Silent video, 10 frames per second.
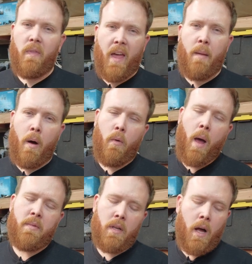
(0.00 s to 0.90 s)
That about
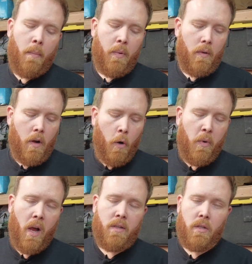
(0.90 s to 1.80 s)
wraps it up. I hope you
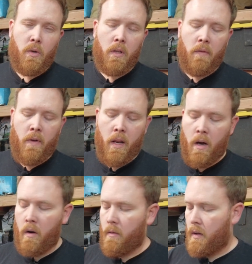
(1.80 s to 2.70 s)
guys enjoyed the
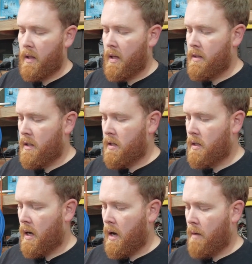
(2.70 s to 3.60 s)
video. This is
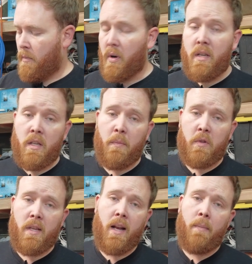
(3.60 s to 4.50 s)
a pretty simple
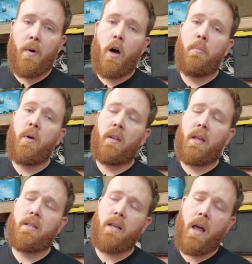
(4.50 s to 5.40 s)
setup. I'll put
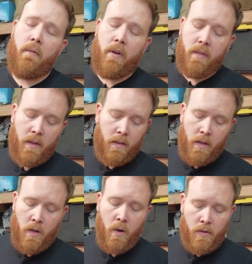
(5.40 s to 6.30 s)
links to everything that
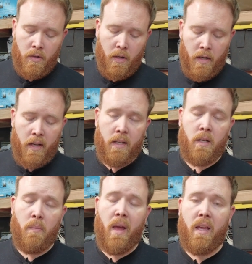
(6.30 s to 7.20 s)
you guys are going to need to
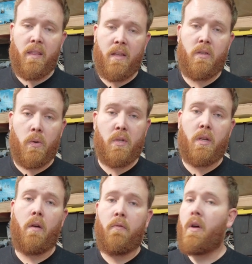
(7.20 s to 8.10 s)
make this
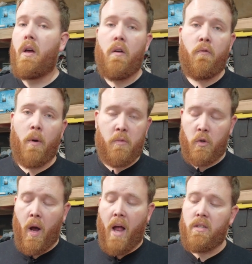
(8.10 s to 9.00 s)
yourself from
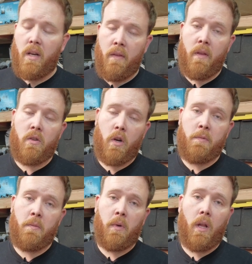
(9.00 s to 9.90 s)
scratch in the
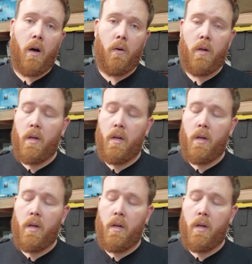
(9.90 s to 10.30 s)
description below.